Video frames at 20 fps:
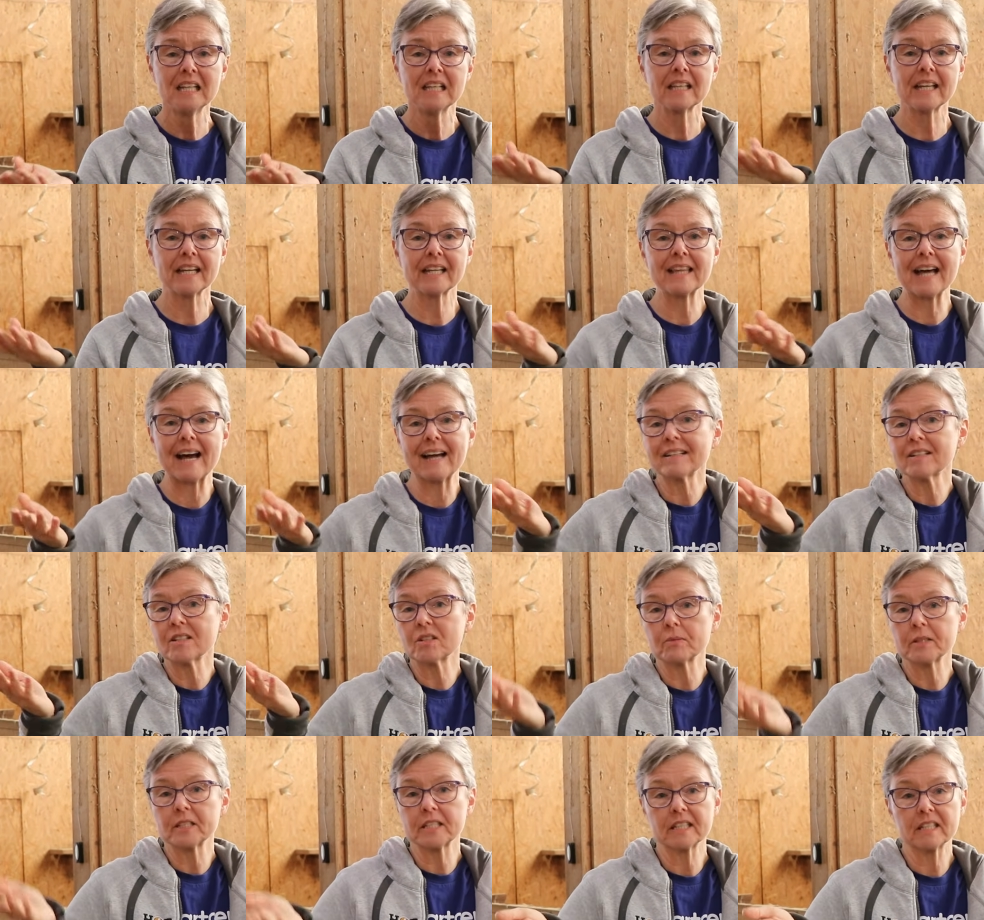Like, that
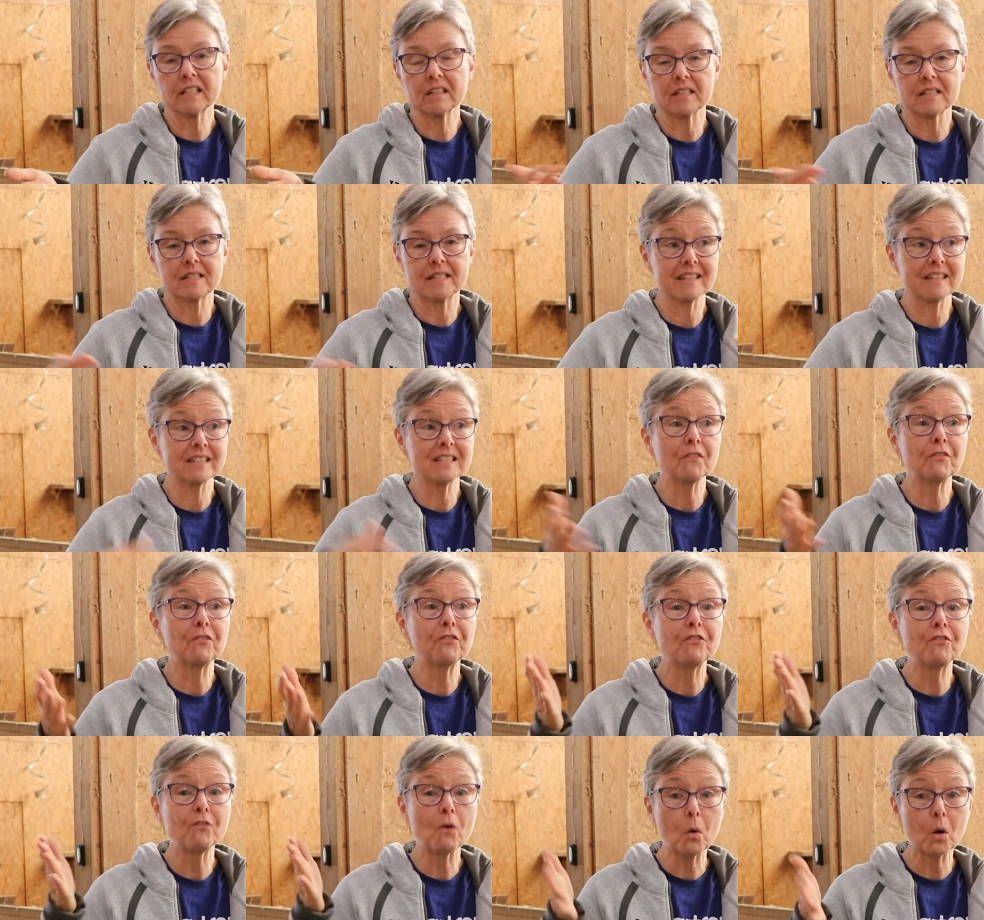is ridiculous. That's a
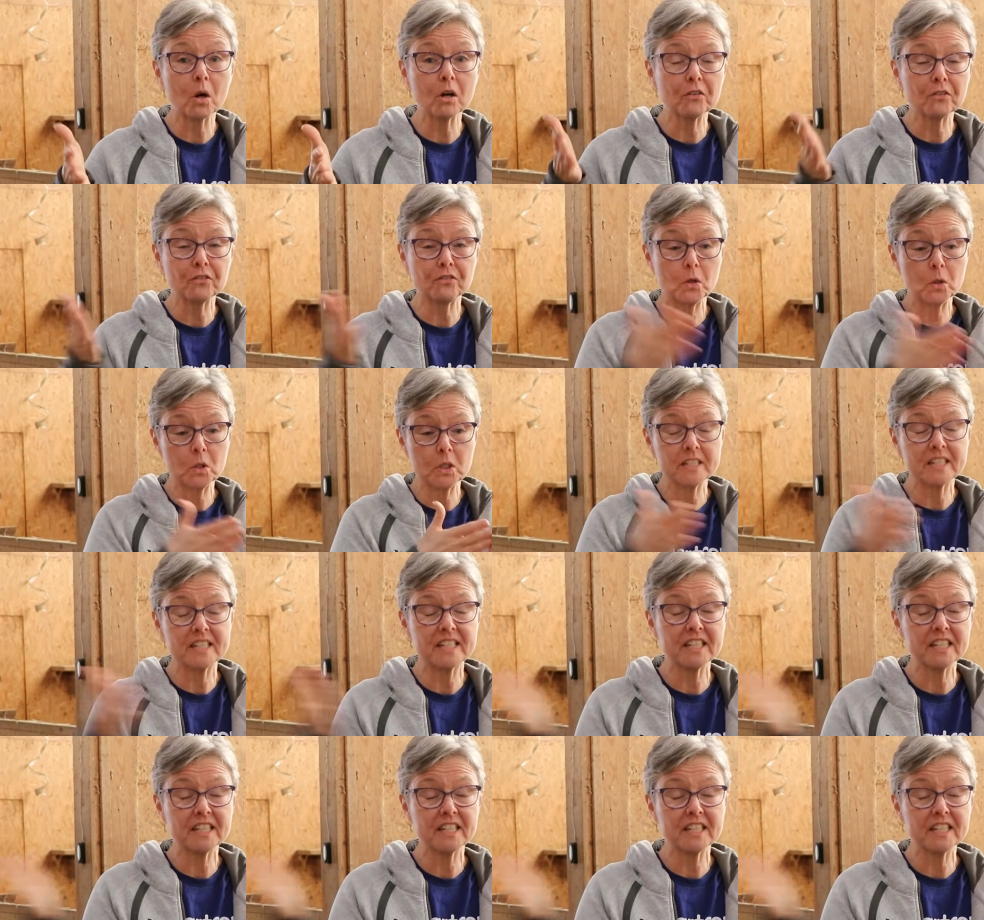four-fold